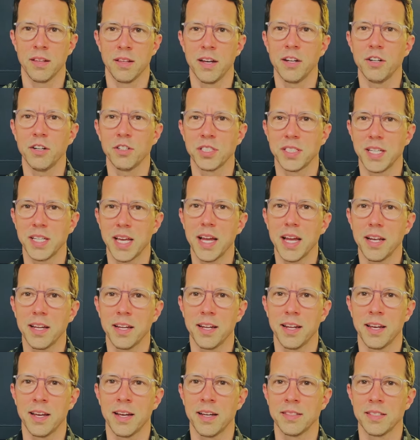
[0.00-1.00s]
understanding
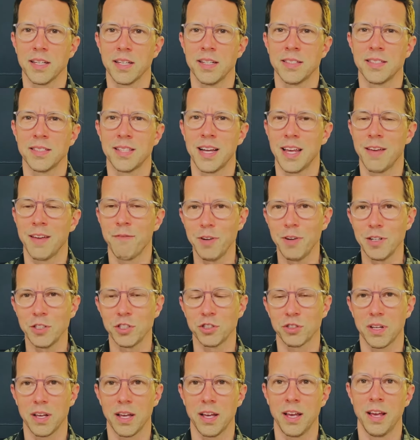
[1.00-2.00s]
is that
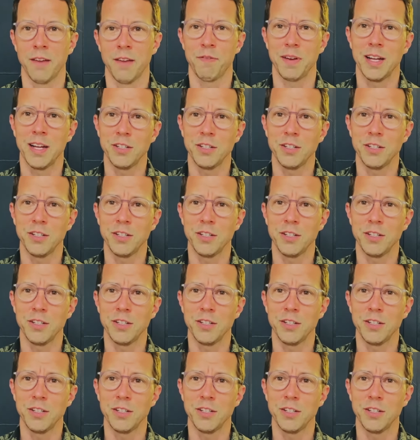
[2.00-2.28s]
if